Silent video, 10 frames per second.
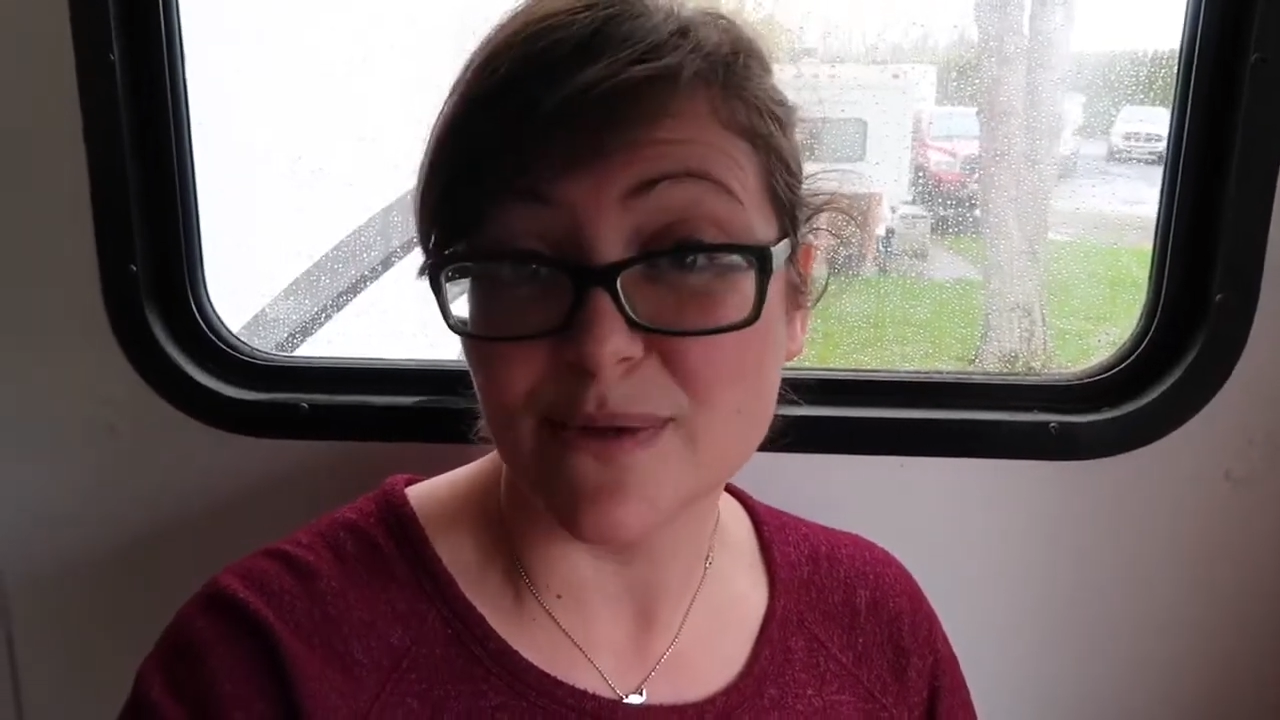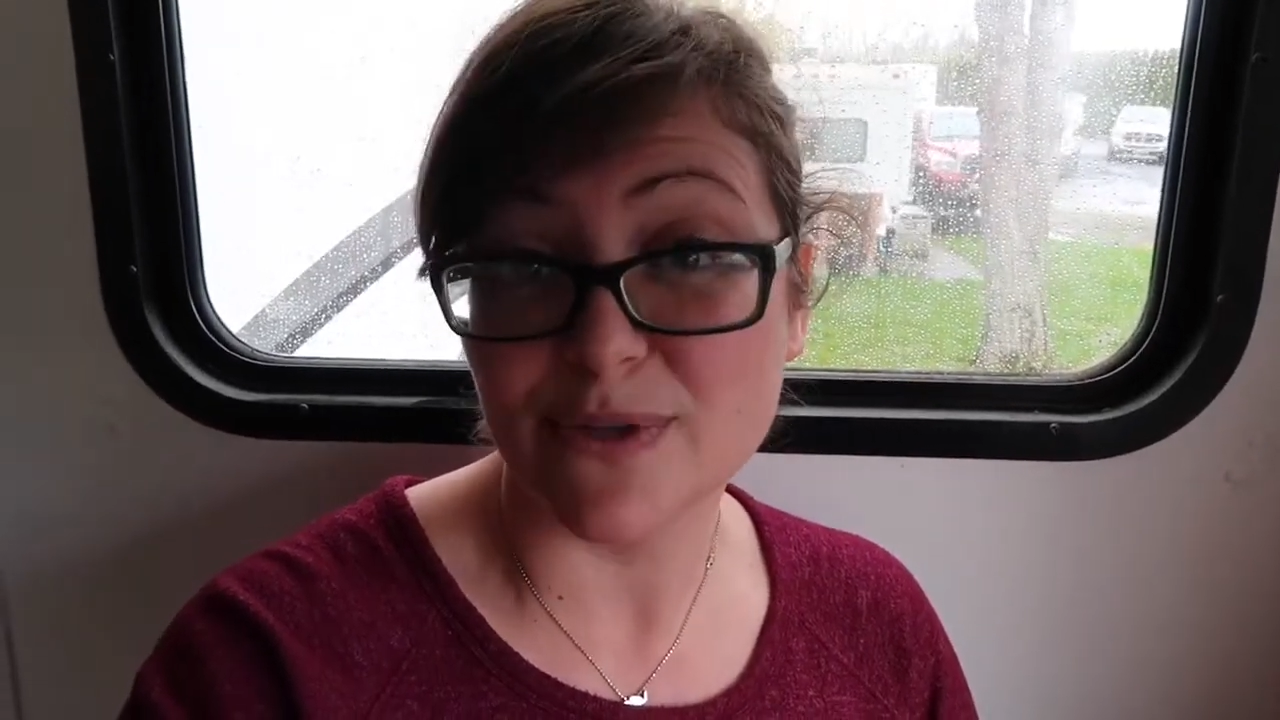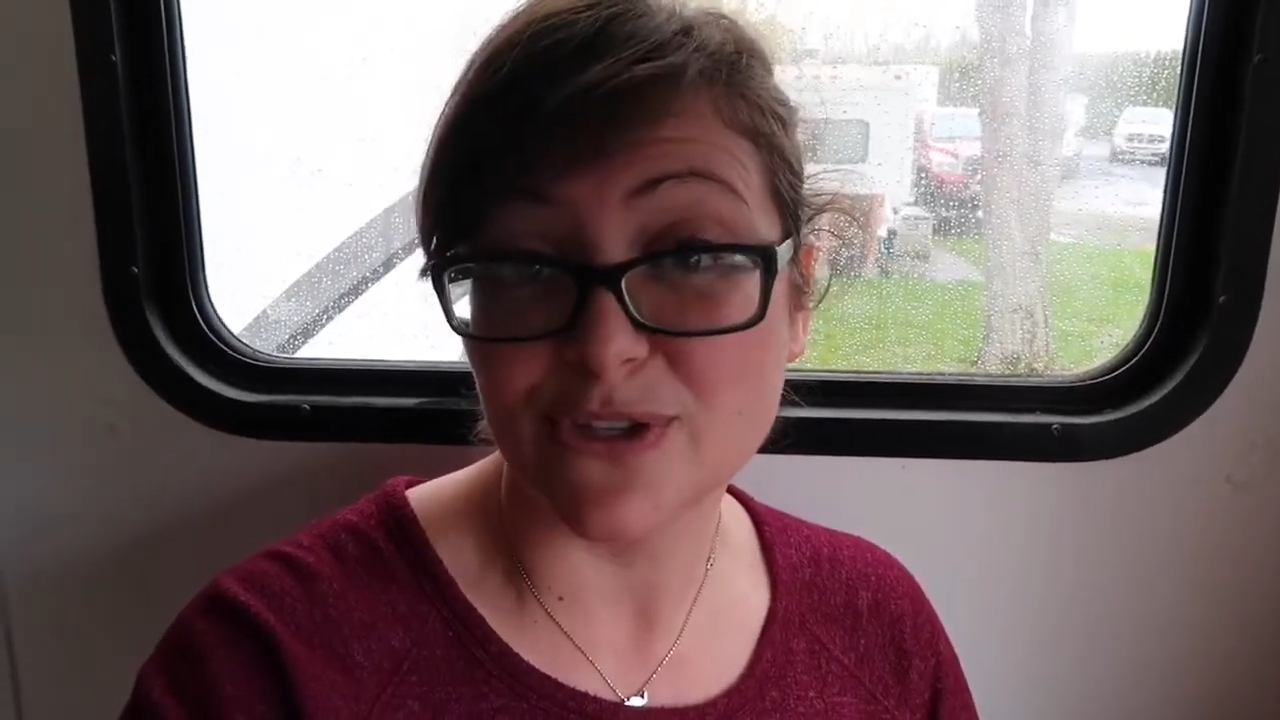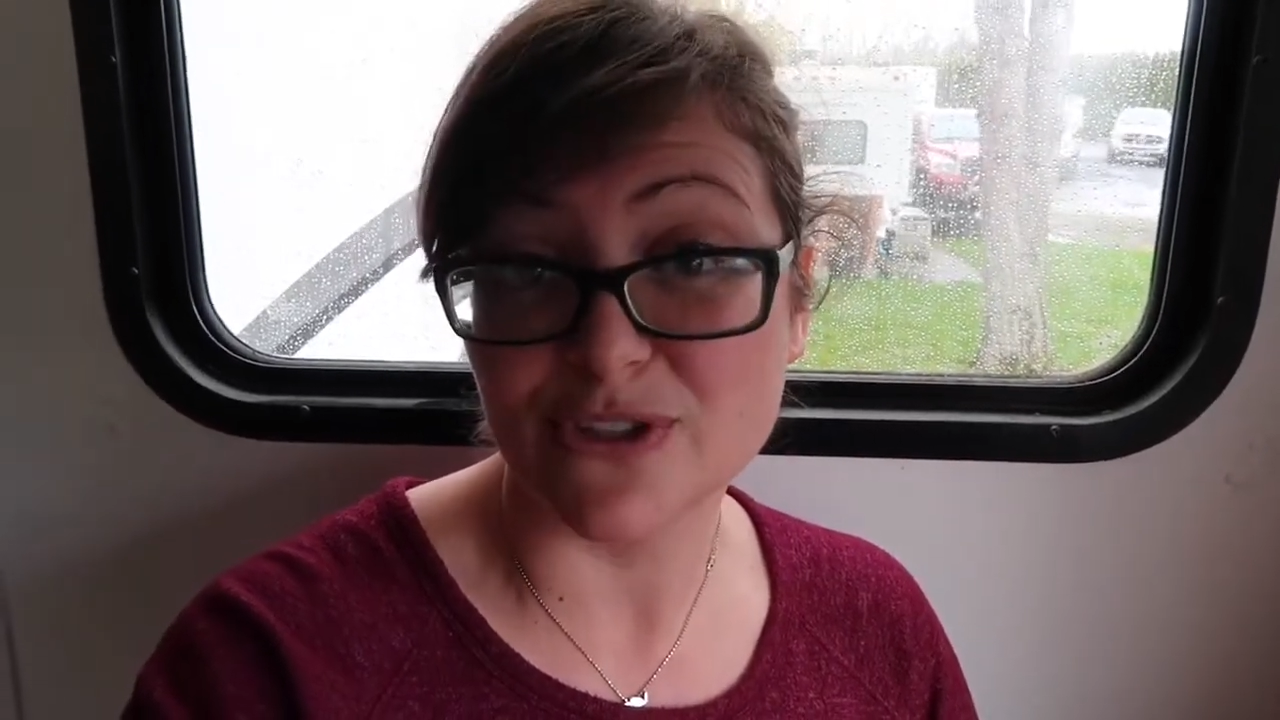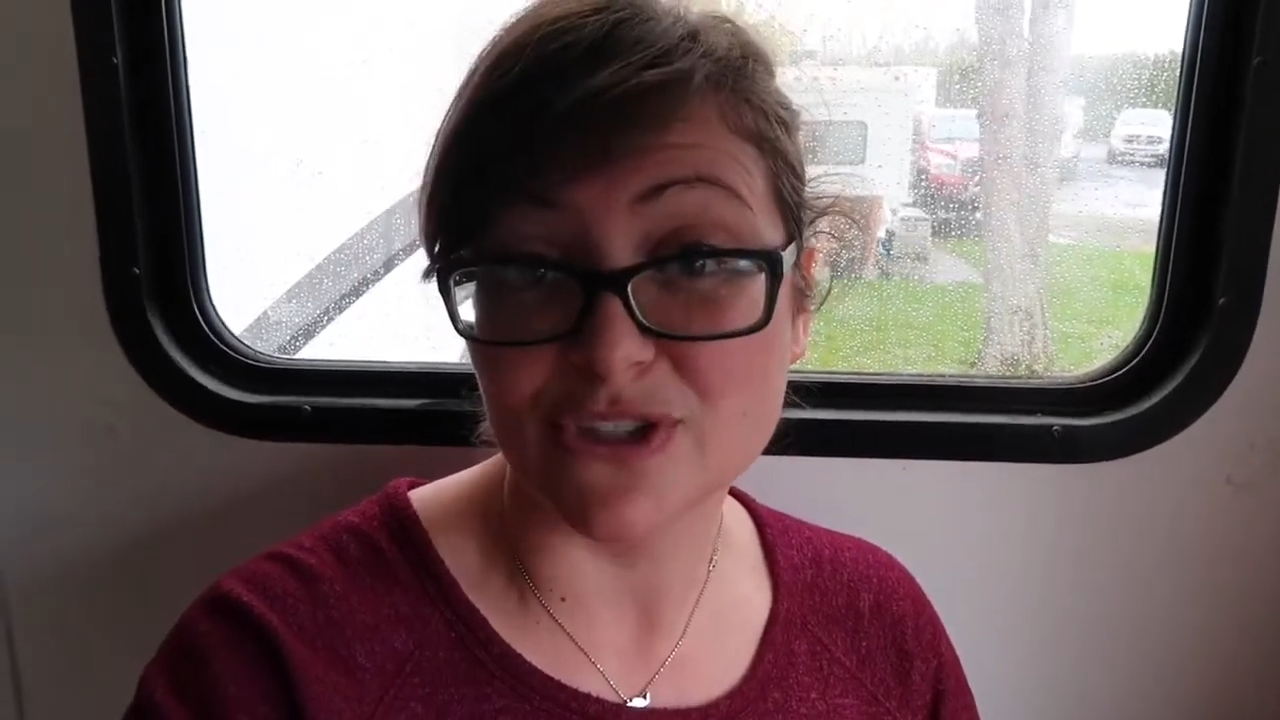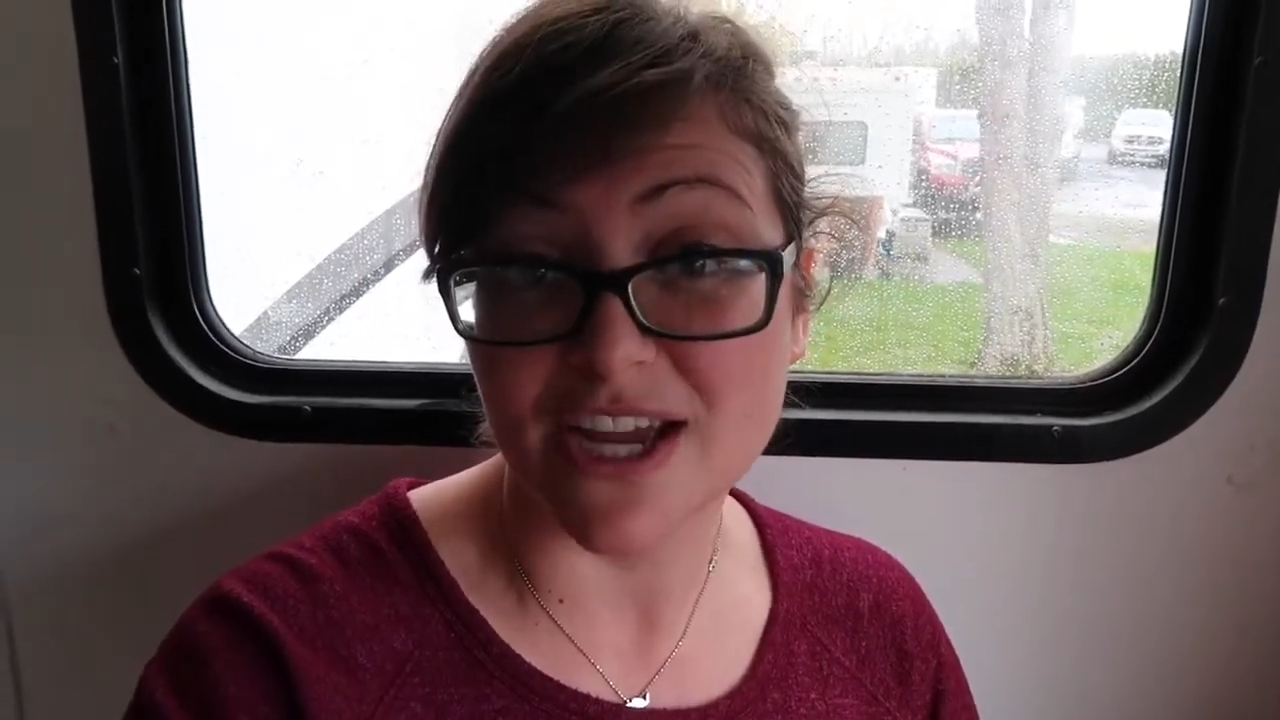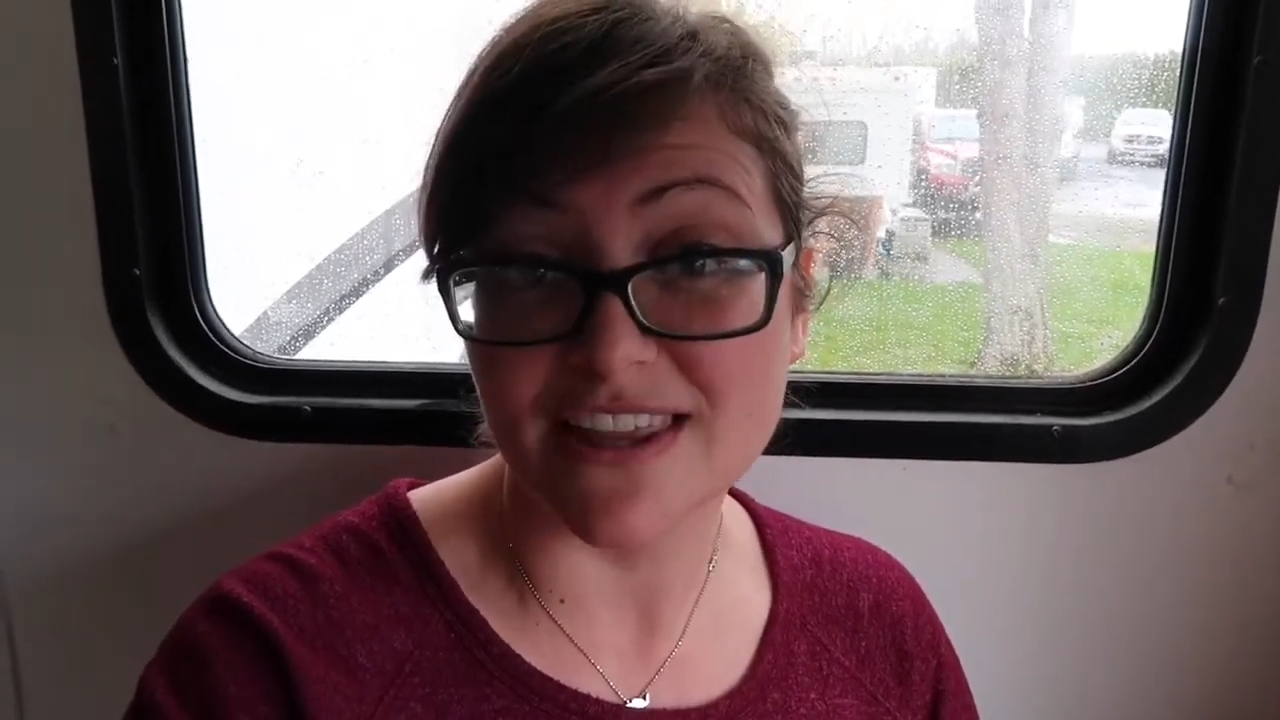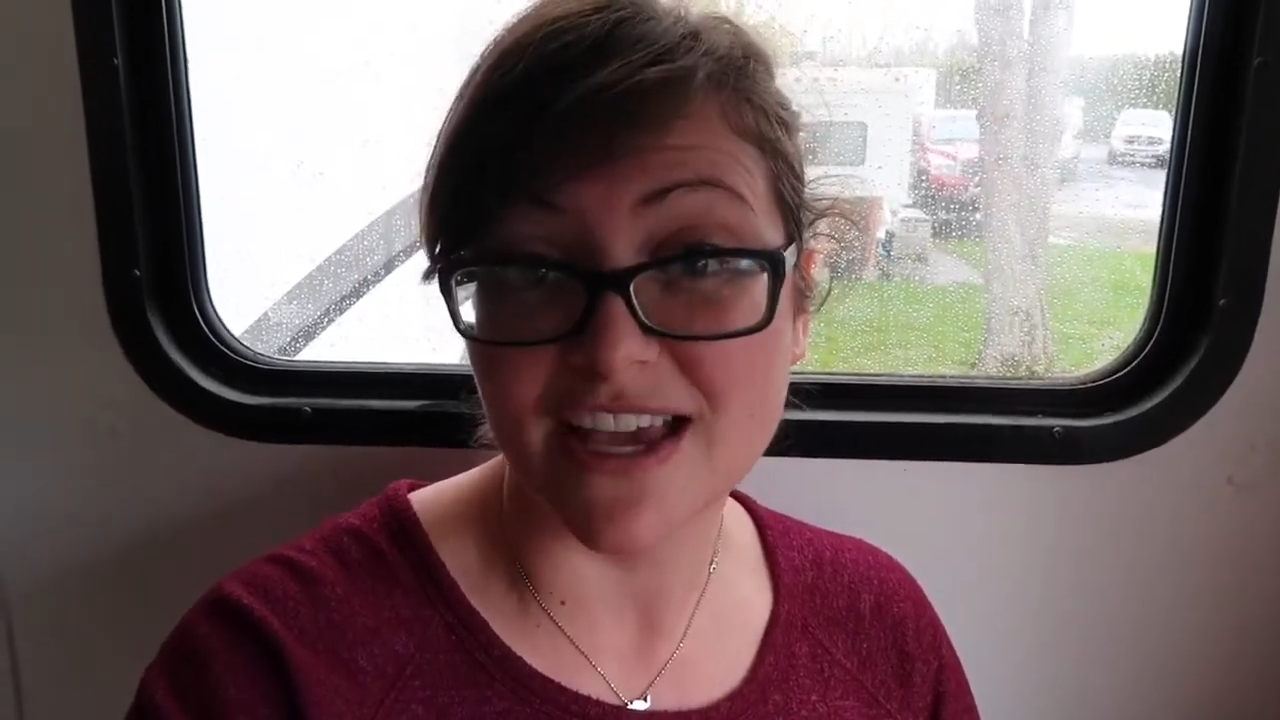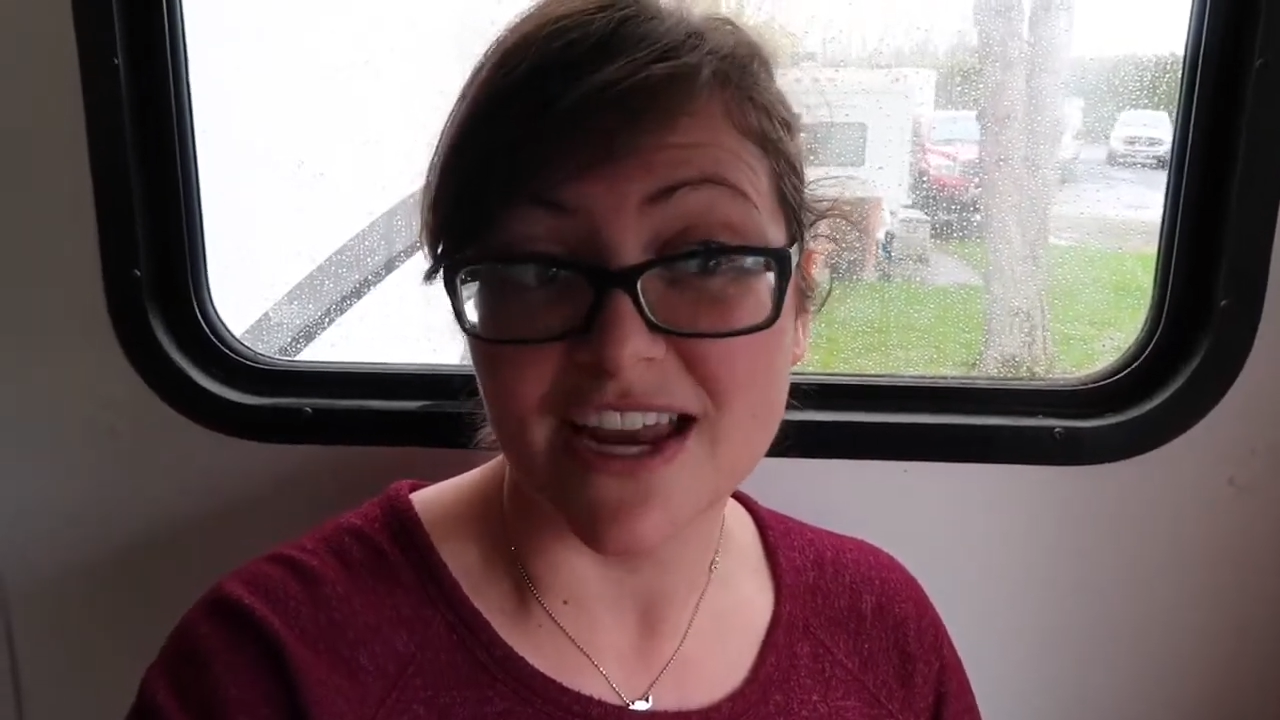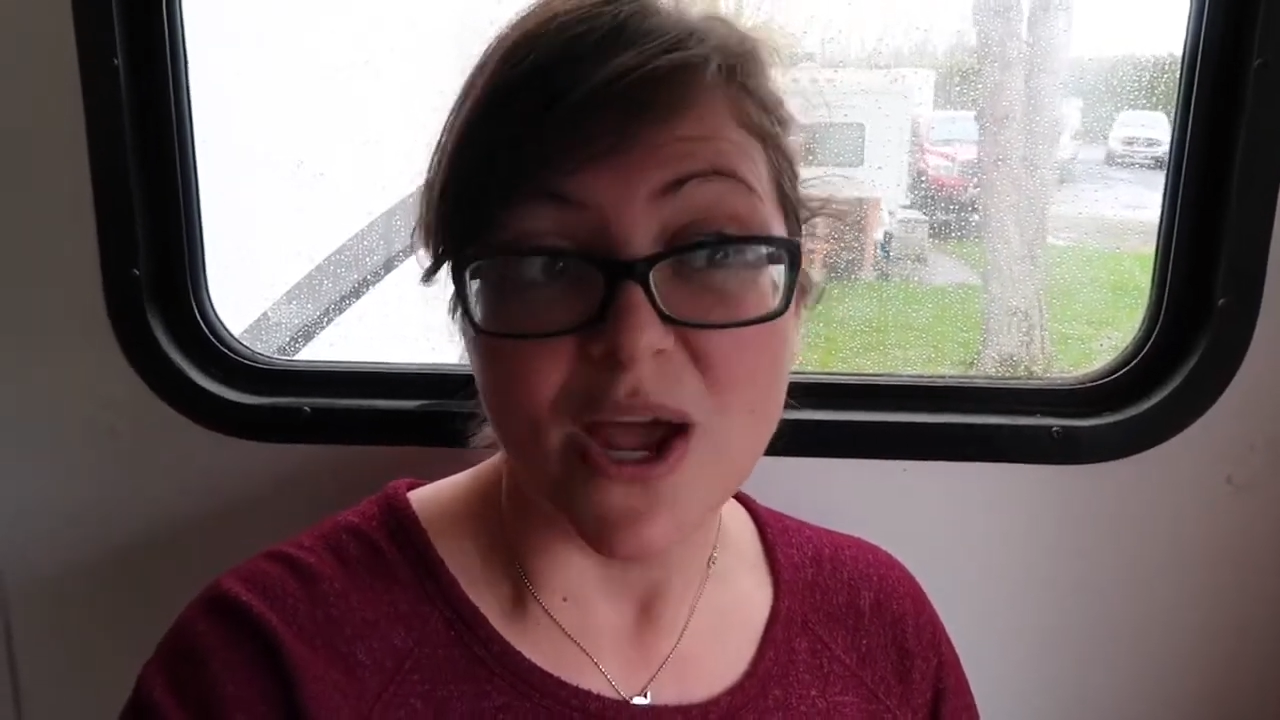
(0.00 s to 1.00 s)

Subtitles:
but you could try that.